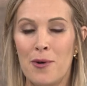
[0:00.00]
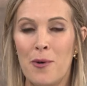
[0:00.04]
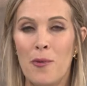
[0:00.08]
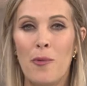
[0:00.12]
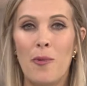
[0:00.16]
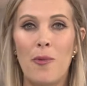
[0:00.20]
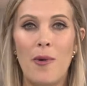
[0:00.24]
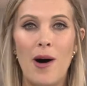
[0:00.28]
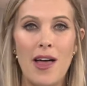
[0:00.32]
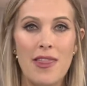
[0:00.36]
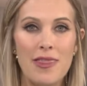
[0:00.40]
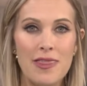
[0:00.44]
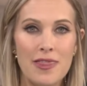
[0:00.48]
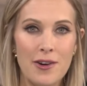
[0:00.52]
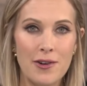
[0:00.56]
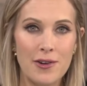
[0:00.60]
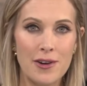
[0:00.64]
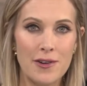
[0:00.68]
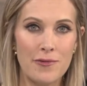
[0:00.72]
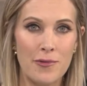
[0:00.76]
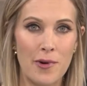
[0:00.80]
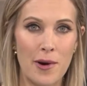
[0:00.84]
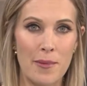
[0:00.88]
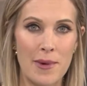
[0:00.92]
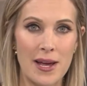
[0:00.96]
one
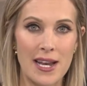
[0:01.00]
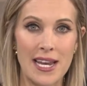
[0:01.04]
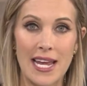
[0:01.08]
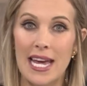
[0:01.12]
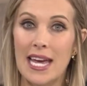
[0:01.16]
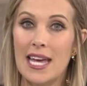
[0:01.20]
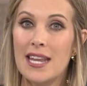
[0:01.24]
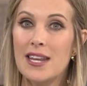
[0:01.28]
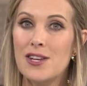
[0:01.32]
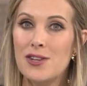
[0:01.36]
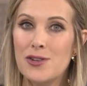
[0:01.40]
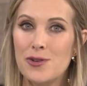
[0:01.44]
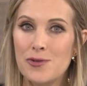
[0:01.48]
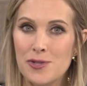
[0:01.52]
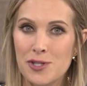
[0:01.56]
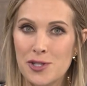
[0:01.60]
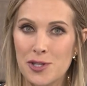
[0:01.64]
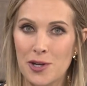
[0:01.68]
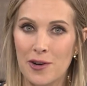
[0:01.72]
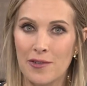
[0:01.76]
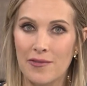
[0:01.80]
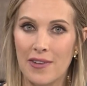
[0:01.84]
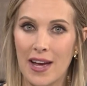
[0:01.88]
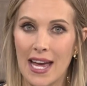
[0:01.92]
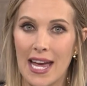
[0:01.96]
third of women in a new
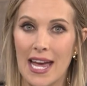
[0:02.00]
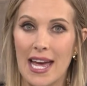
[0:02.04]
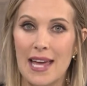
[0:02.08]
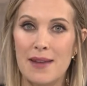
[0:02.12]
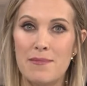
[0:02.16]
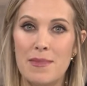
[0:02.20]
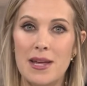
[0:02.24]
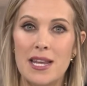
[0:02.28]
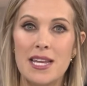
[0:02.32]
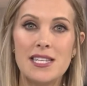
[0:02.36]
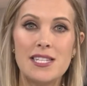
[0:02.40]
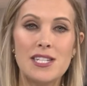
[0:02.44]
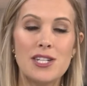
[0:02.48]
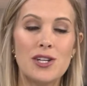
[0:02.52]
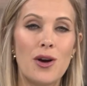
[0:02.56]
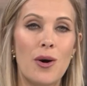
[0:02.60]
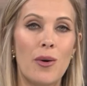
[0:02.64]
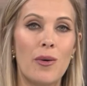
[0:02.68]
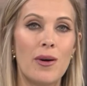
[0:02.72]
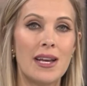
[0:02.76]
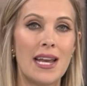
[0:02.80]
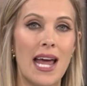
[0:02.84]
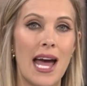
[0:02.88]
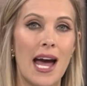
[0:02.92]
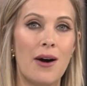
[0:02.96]
survey admitted to
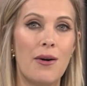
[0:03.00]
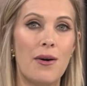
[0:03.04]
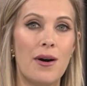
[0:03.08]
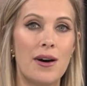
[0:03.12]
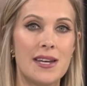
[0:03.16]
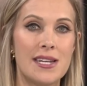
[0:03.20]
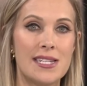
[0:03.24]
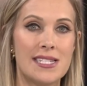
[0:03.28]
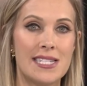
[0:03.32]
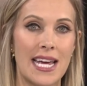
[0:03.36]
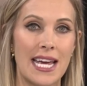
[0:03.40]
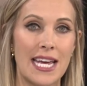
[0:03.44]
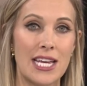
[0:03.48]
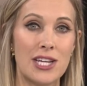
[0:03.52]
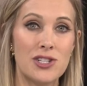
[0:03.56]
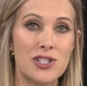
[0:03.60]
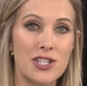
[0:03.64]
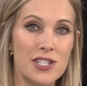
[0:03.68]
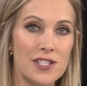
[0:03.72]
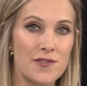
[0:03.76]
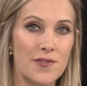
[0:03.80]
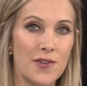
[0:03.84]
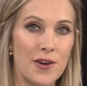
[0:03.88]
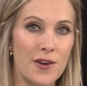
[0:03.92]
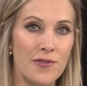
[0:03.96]
going out on a
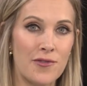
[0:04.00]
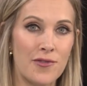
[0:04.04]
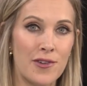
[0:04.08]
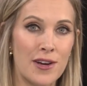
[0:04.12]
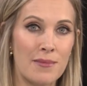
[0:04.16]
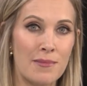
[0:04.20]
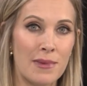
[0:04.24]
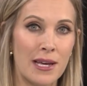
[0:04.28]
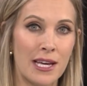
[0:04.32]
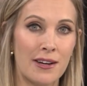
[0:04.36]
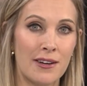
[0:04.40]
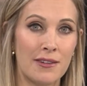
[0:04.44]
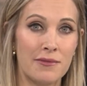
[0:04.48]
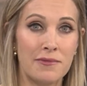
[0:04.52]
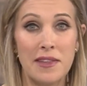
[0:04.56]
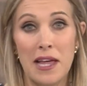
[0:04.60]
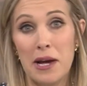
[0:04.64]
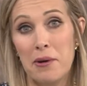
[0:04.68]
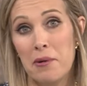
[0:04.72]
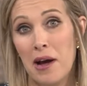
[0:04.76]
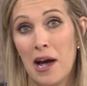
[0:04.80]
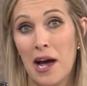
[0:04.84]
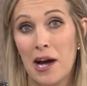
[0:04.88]
date just for a free meal. They were